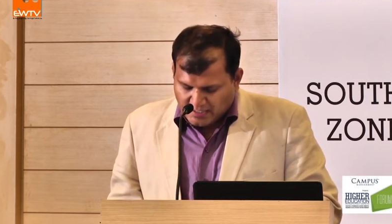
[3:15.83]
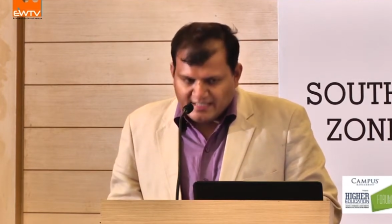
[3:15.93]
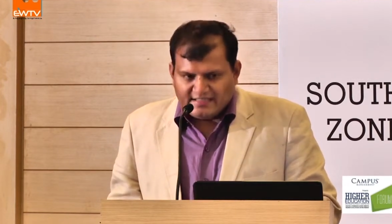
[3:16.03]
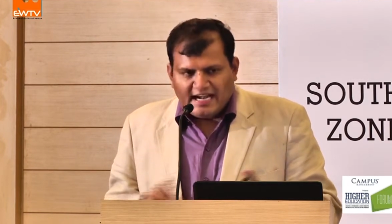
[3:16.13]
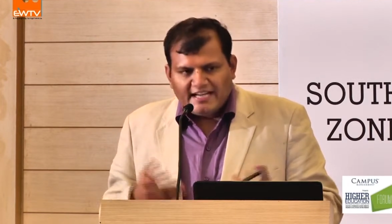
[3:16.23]

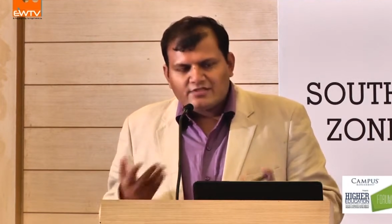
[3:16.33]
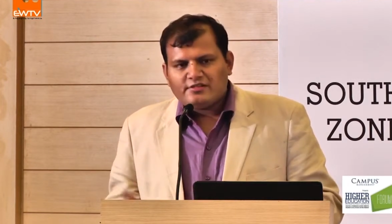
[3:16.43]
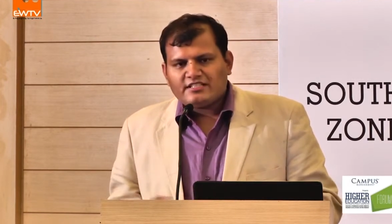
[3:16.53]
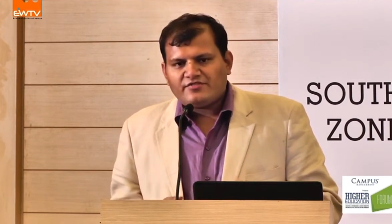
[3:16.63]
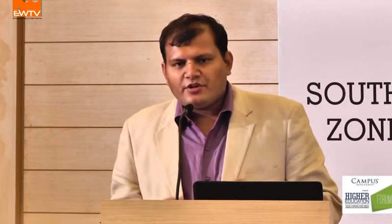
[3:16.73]
In that
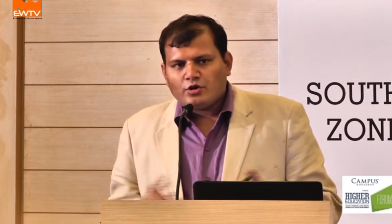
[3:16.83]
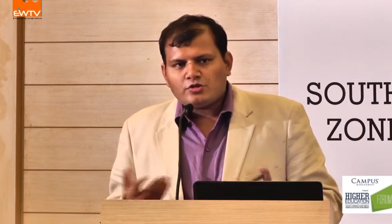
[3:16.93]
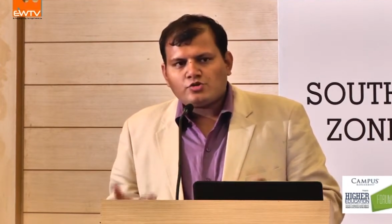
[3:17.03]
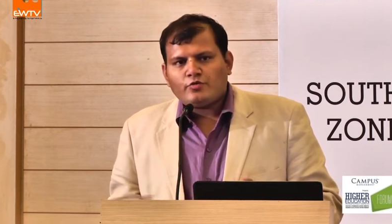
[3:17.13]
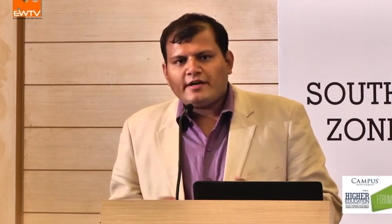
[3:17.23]
quest, we
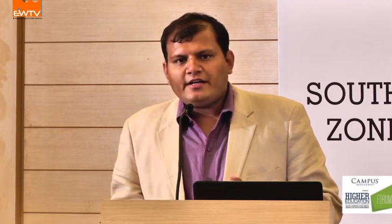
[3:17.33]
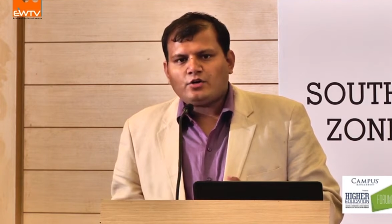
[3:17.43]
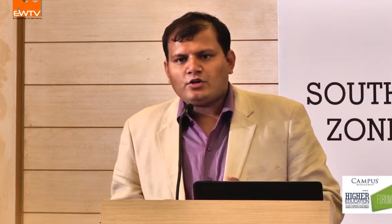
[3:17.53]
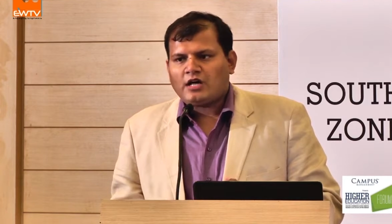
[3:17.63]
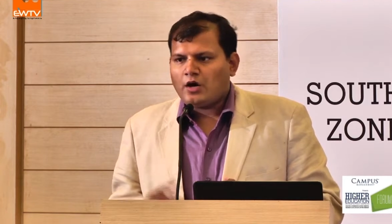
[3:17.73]
also went
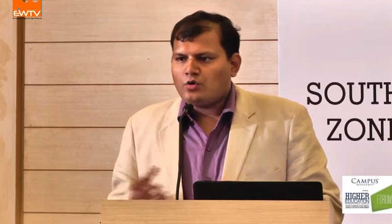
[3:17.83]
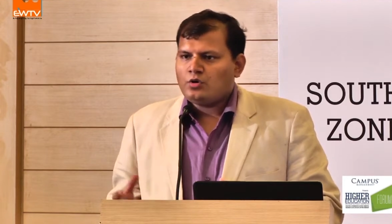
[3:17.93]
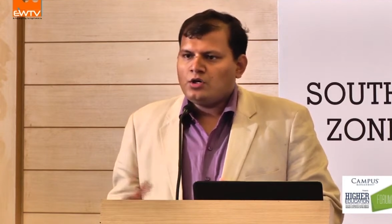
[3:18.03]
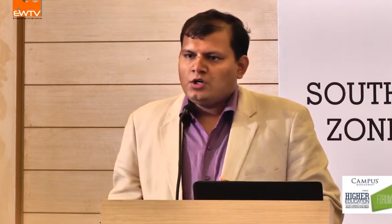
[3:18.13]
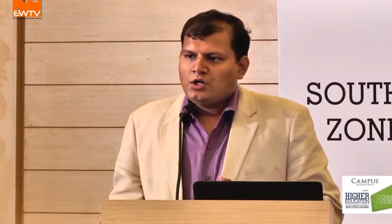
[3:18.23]
on
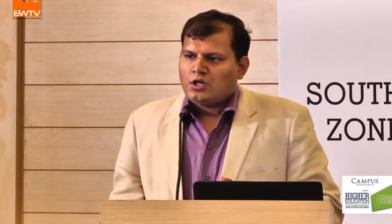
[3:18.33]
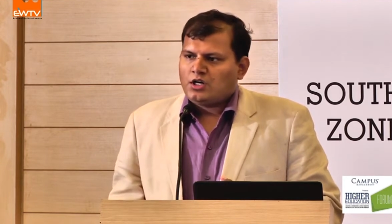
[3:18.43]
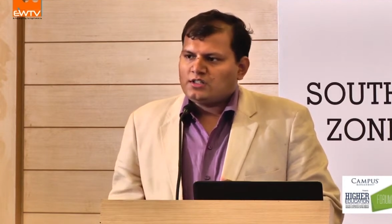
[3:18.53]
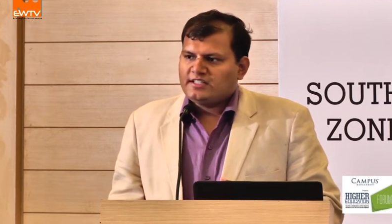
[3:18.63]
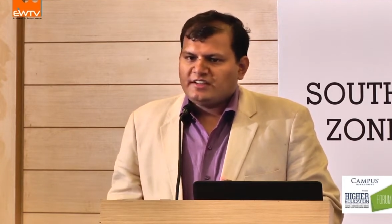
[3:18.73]
how
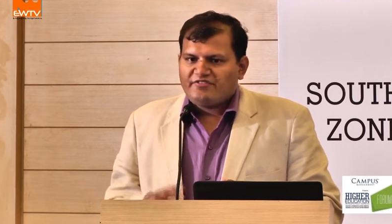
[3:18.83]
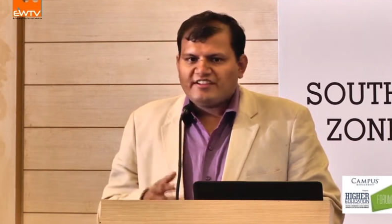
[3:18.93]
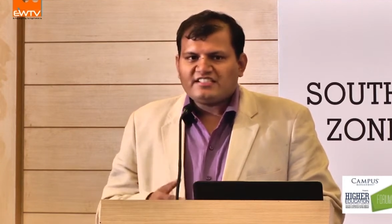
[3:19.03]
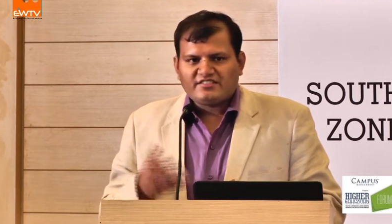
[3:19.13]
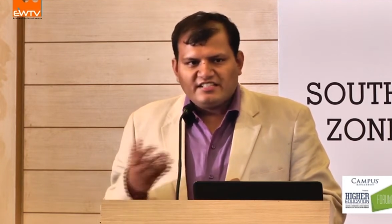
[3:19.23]
the
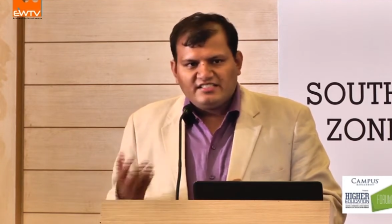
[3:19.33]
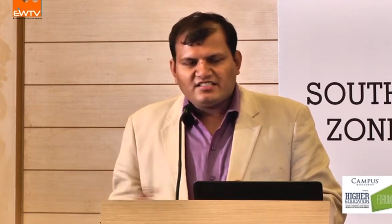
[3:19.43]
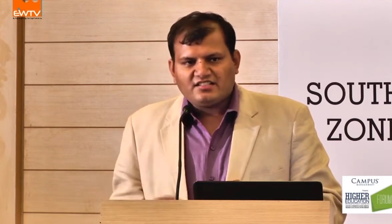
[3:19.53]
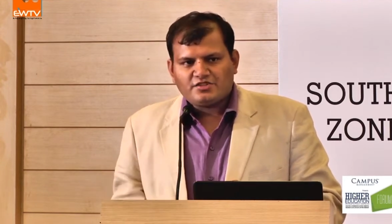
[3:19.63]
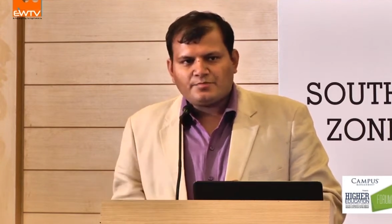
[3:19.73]
defense
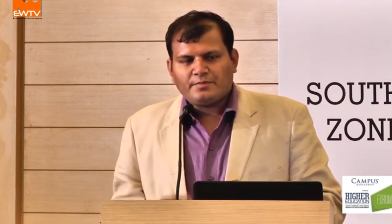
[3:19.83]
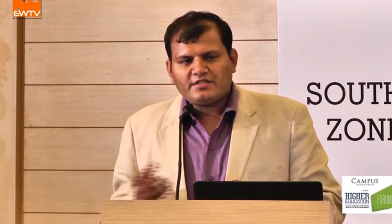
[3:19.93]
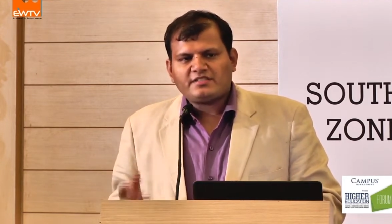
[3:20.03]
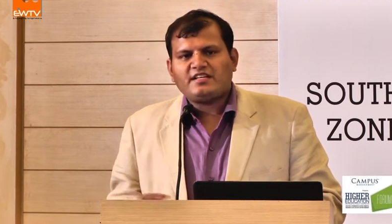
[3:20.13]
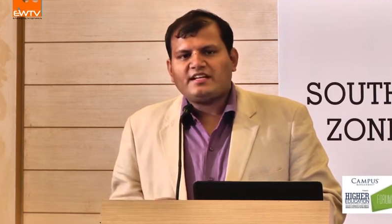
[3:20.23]
research
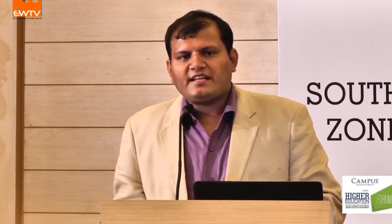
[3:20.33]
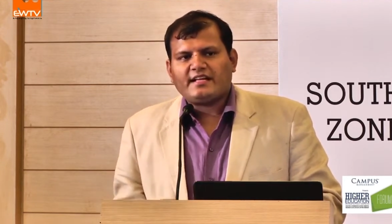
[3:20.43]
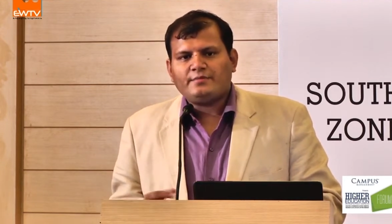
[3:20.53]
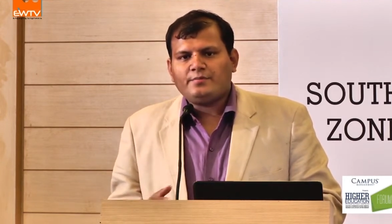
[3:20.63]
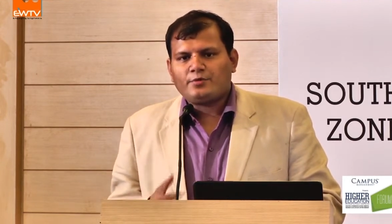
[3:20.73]
per se
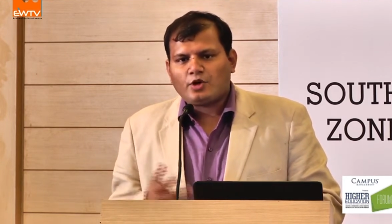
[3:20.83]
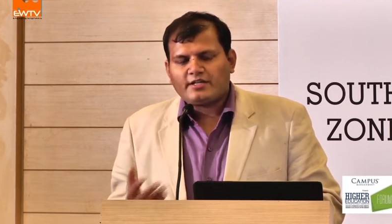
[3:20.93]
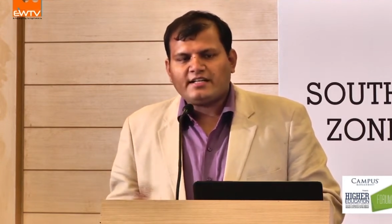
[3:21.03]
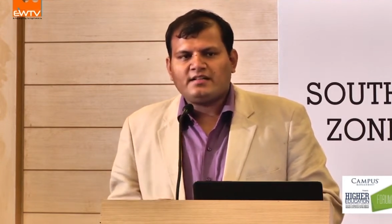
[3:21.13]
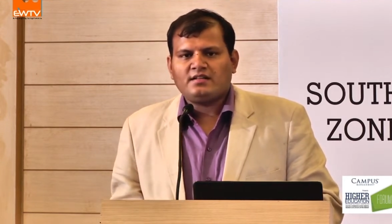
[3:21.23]
can be
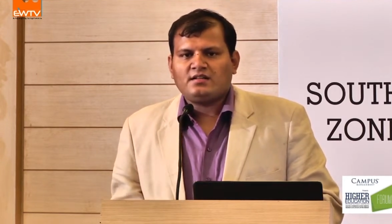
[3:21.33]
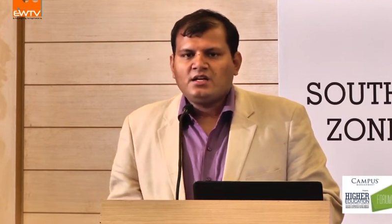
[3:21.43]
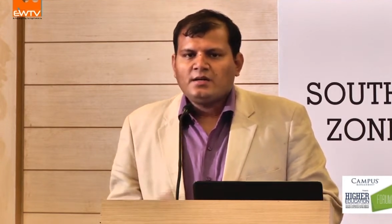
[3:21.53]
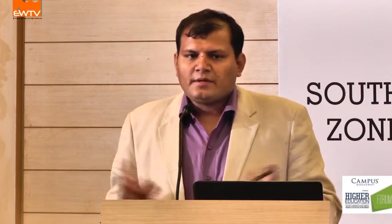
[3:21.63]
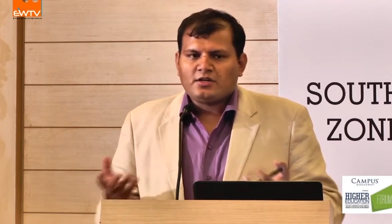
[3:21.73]
brought in,
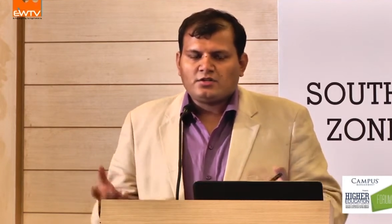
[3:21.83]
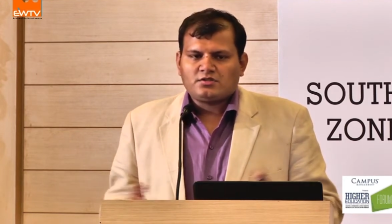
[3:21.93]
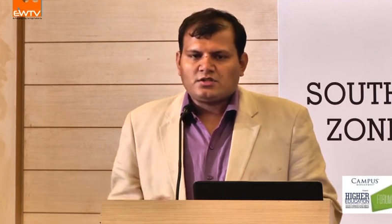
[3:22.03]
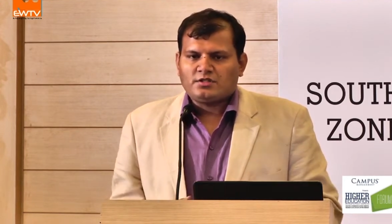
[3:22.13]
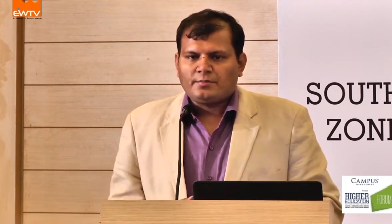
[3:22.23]

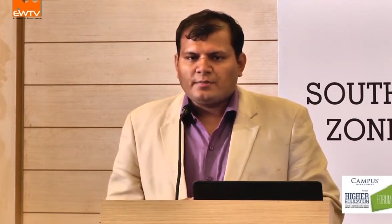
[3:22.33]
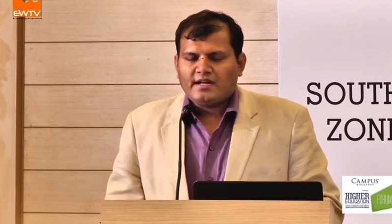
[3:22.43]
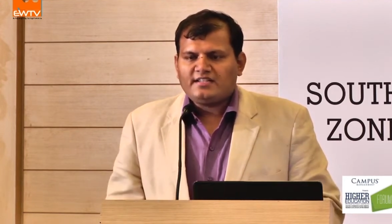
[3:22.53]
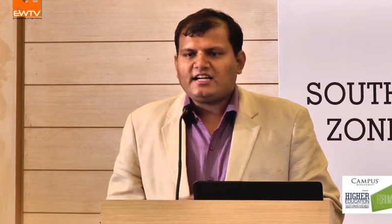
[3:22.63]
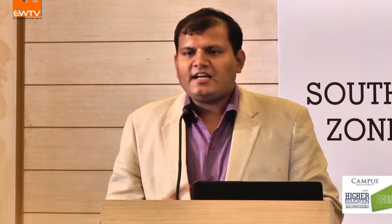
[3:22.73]
because the
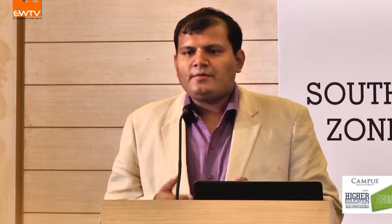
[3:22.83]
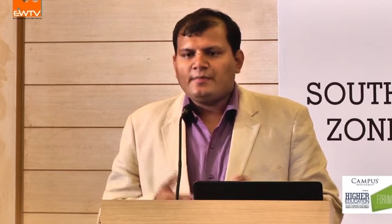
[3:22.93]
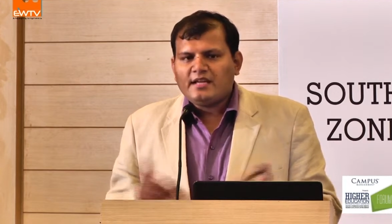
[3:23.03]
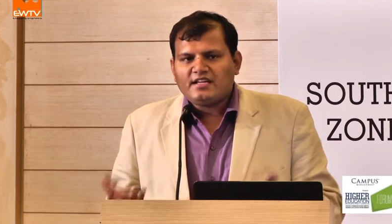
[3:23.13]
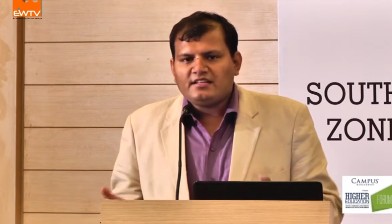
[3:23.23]
entire
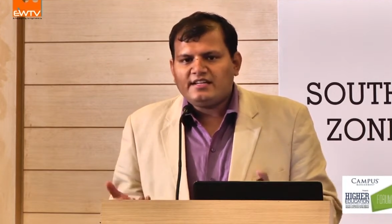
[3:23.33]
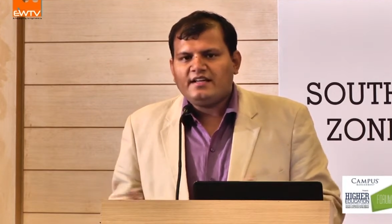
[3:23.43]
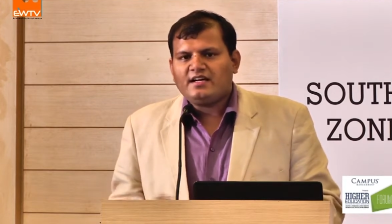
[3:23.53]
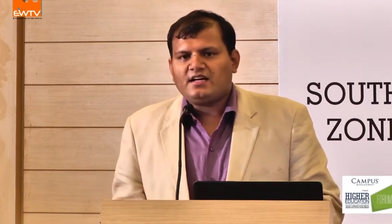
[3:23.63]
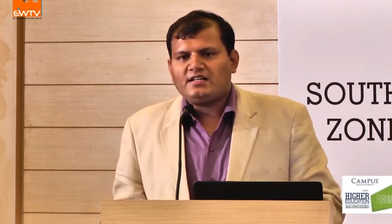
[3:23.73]
Make in
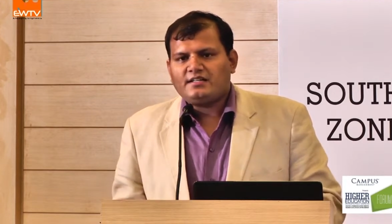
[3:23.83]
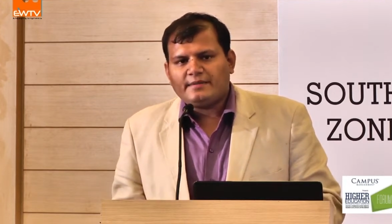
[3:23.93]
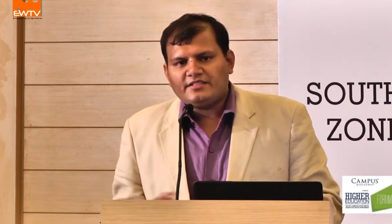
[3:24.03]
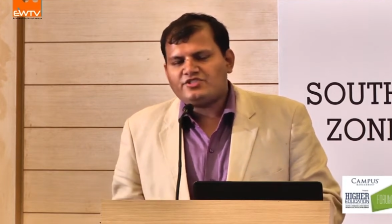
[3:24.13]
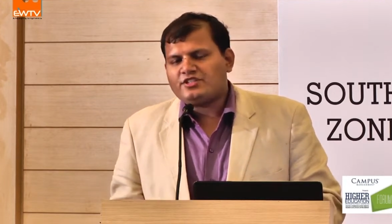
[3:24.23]
India
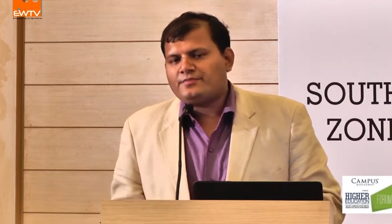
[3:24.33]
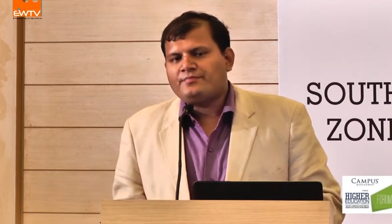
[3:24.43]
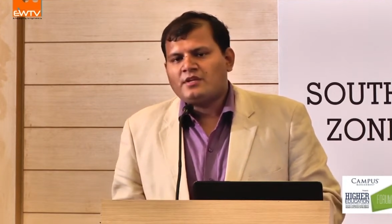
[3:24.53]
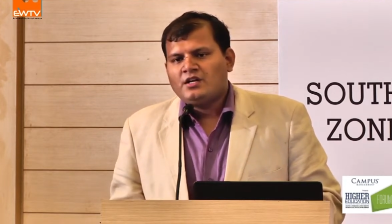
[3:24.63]
dimension,